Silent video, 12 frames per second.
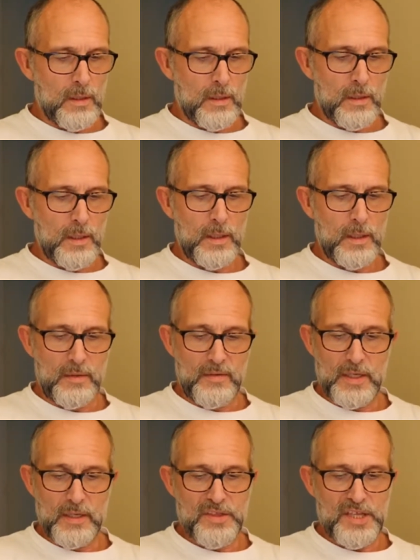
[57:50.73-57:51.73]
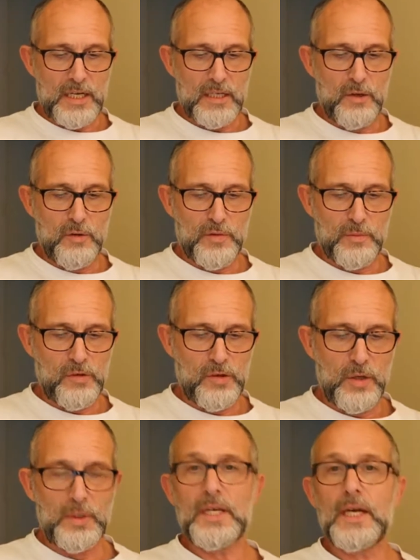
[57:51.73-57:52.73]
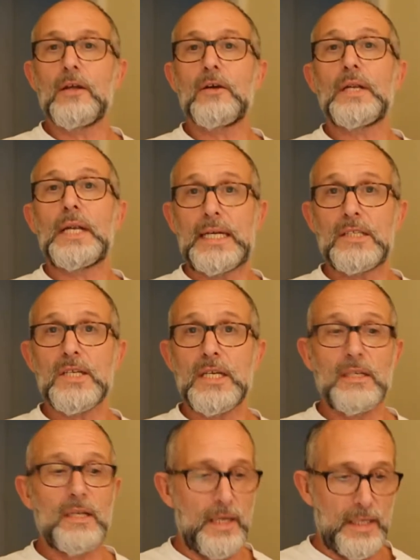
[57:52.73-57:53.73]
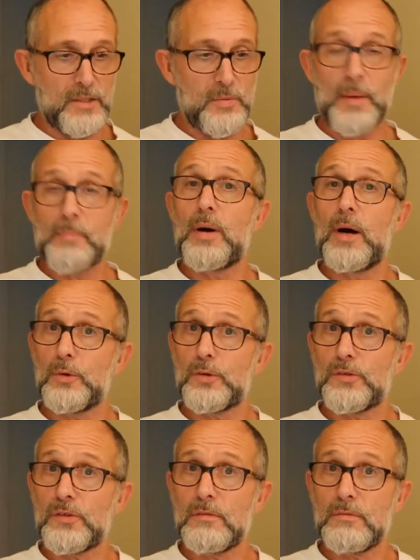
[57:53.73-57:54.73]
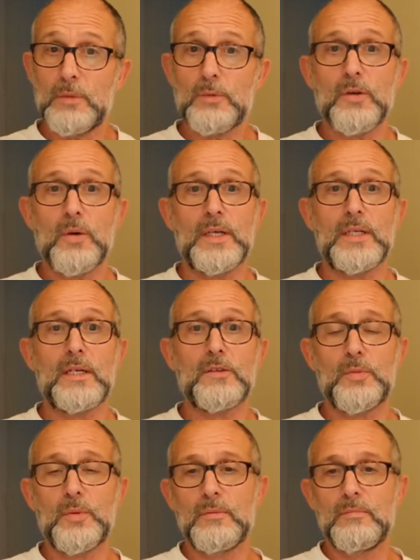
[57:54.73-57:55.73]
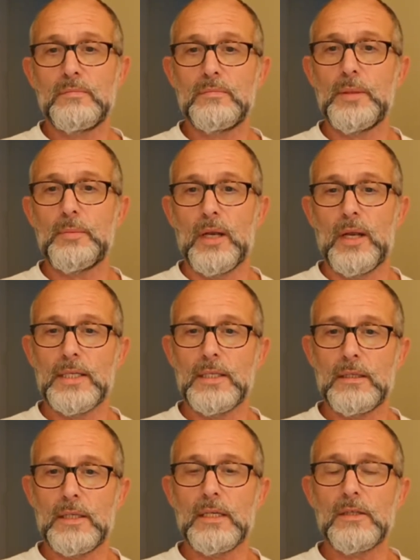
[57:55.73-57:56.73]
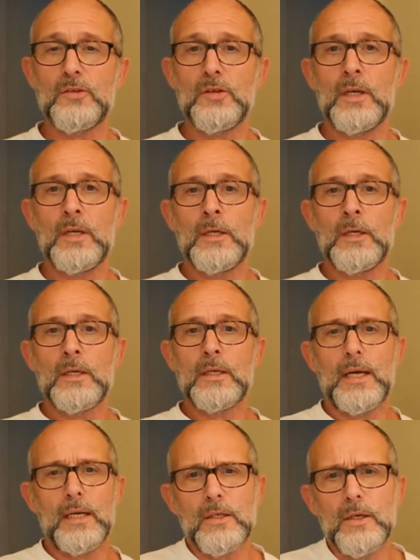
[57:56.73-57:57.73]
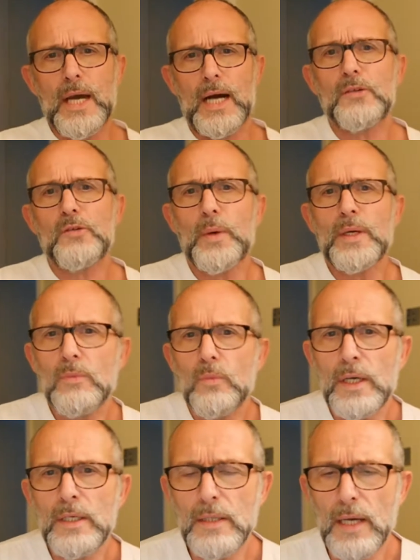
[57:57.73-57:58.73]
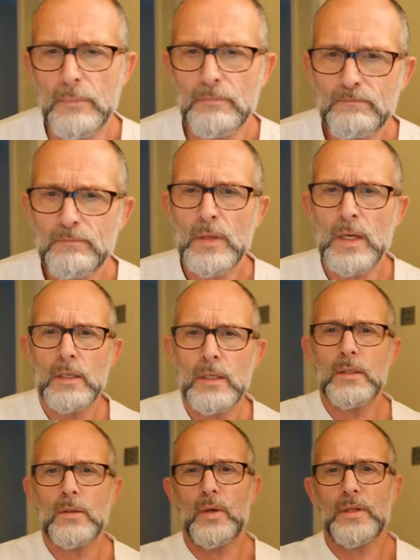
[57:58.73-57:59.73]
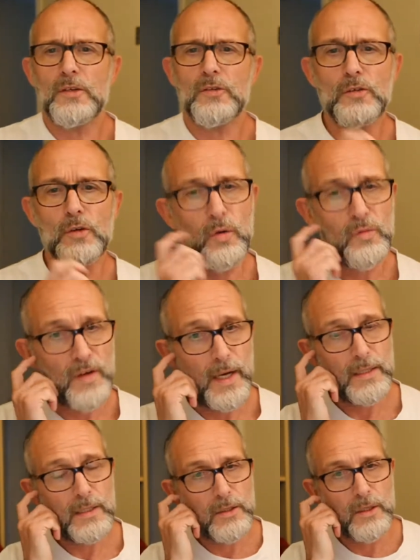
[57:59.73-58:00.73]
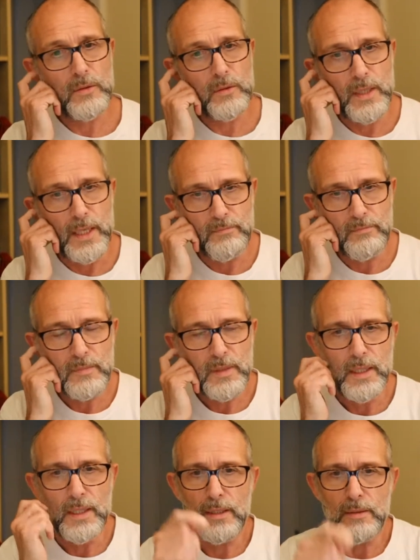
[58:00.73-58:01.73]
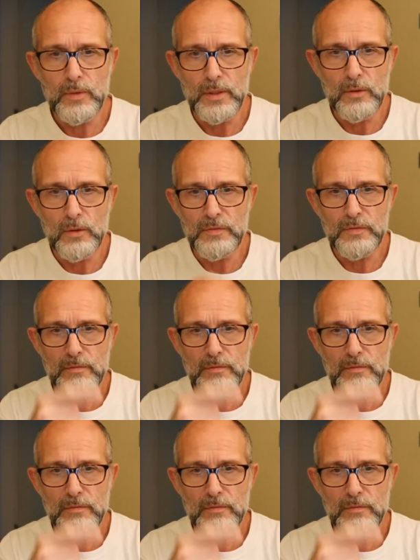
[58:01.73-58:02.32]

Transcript: Oh, and I've had a thank you from Stuart Hill on LinkedIn. He liked my post. That was quite nice when people like things. Yeah, you guys, when this is over, you know, when all of